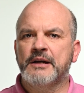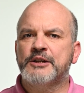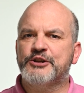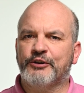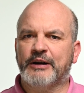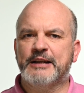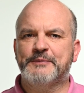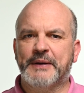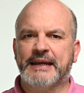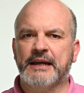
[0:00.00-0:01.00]
Generally
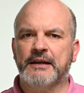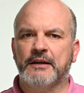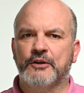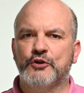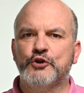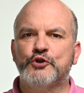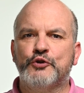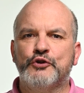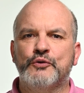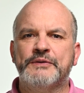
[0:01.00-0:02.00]
speaking, you should
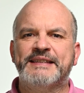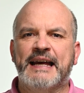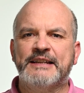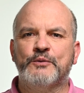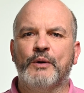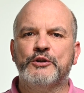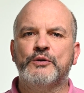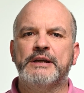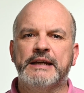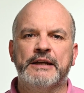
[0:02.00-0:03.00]
use sets when you
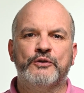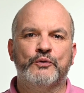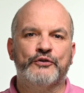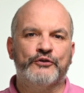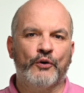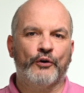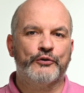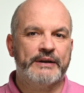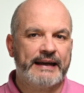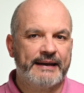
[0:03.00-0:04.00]
need to store
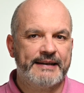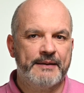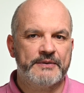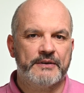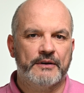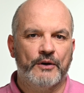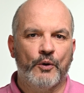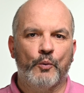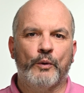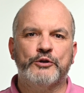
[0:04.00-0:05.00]
unique items,
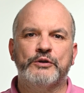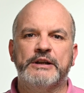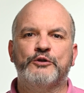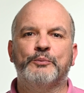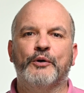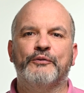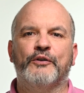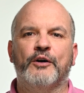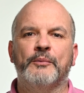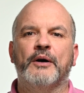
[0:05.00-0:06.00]
when you need to
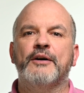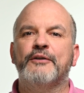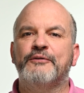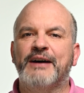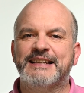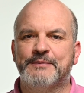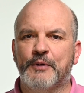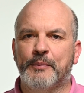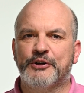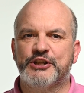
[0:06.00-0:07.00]
perform fast
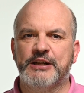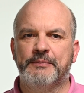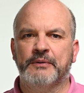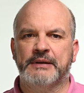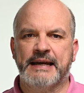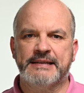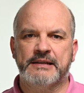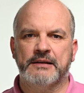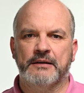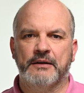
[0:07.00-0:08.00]
membership
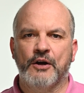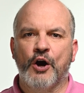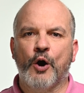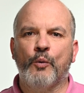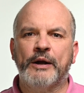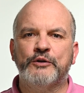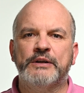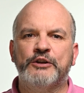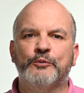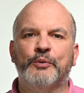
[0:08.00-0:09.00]
tests, or when you
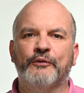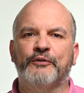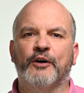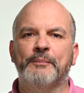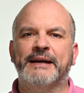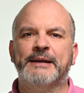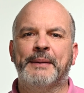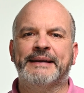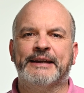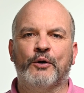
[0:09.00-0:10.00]
need to perform
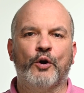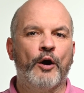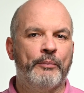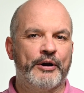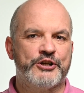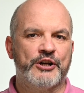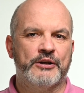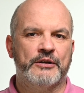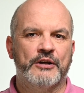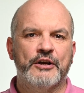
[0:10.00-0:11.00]
mathematical
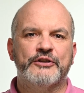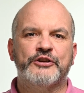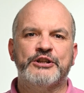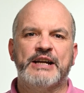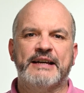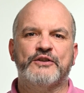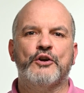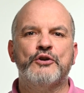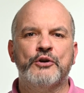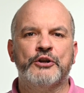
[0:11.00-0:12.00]
operations such as
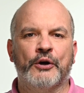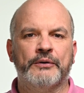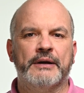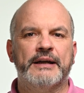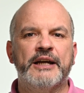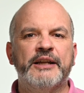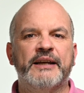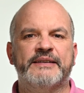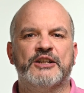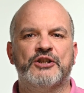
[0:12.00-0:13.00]
union,
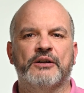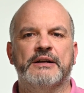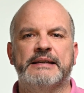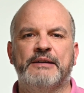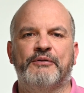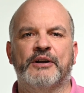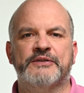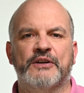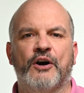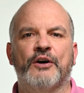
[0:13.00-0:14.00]
intersection,
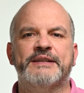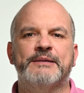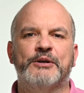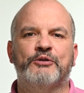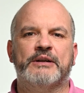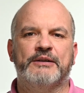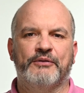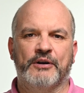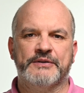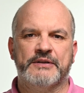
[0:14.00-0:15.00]
difference, or symmetric
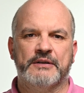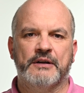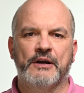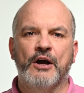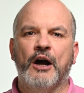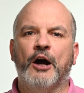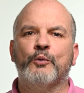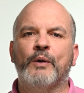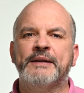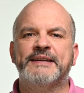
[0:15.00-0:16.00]
difference, and
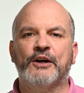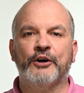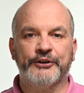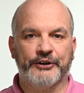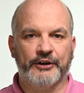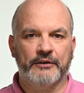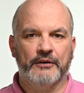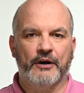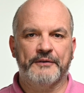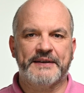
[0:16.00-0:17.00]
when the order
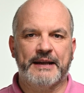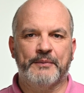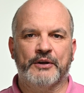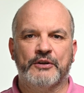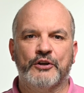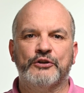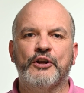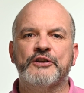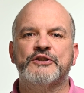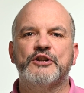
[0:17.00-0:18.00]
of the element
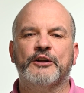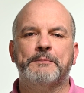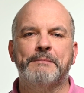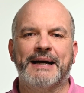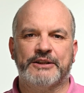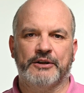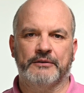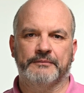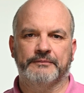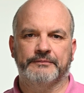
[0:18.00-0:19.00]
does not matter.
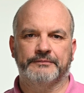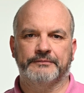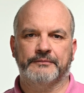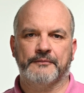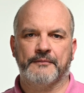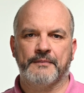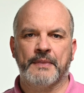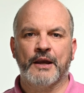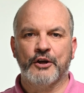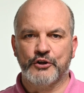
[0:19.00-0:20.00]

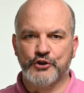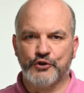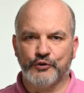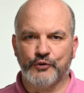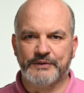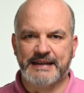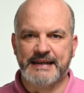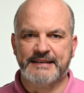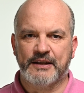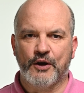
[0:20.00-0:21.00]
You should use
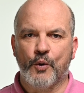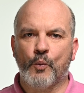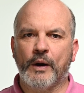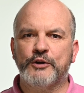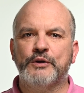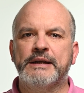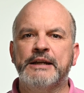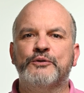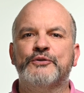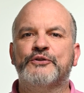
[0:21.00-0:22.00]
lists when you
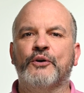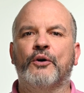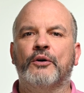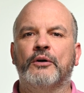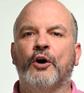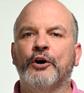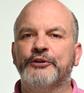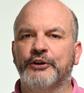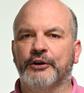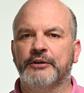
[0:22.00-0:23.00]
need to store
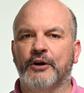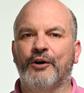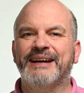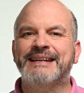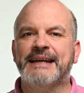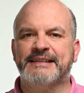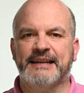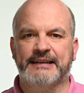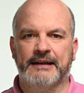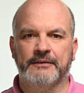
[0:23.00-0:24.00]
ordered or indexed
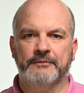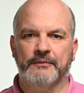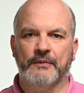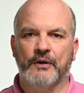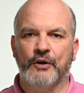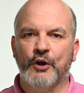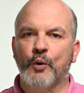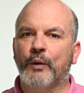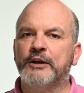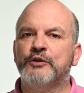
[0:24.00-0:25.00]
data,
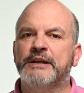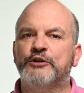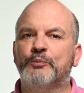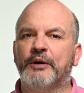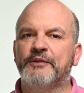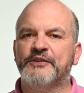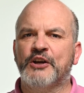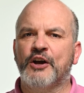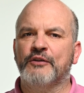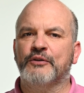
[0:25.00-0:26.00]
when you need to
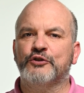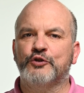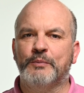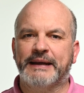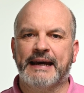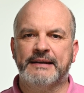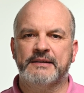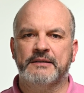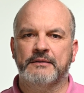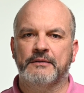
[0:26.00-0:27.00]
preserve
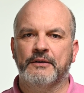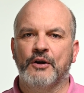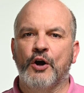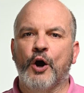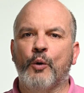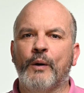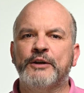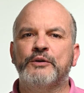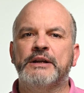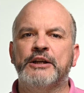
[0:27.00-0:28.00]
duplicates, or when
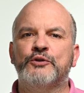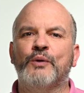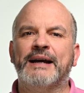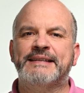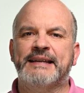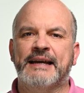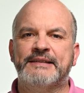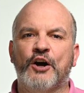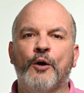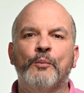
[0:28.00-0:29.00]
you need to access
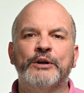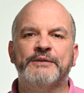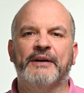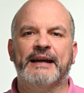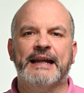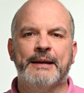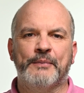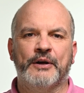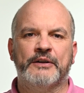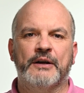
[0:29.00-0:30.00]
or modify
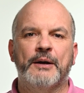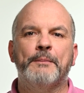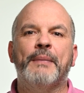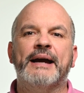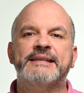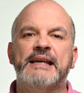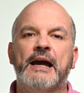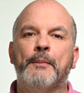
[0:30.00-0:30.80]
elements by their